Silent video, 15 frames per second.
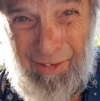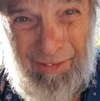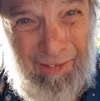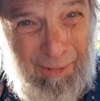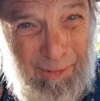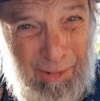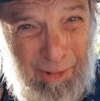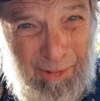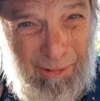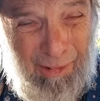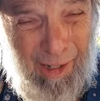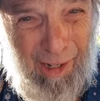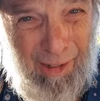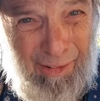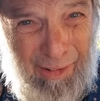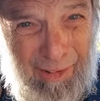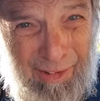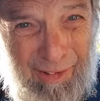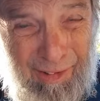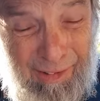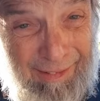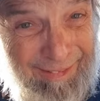seems so crowded,
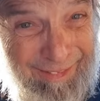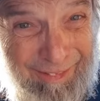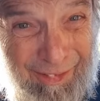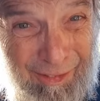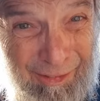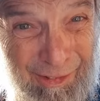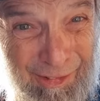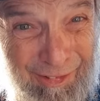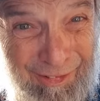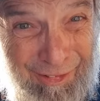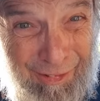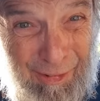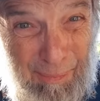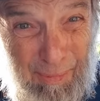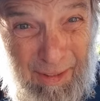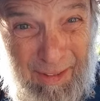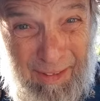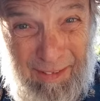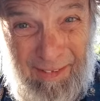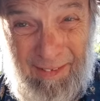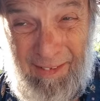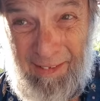so European.